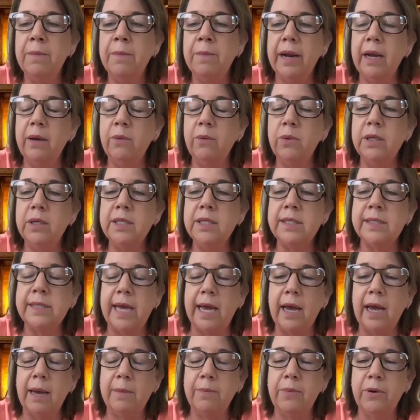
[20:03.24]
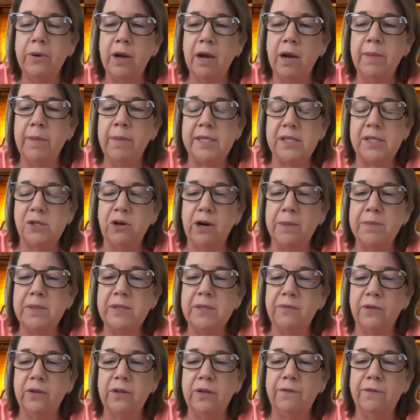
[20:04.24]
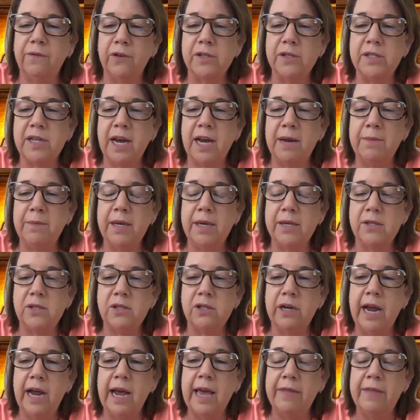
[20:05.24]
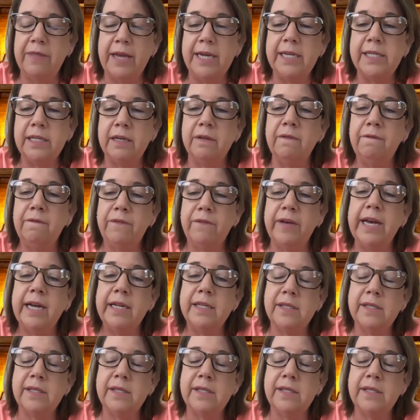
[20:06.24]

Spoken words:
will say I put on my scrubs for the first time yesterday and they did fit.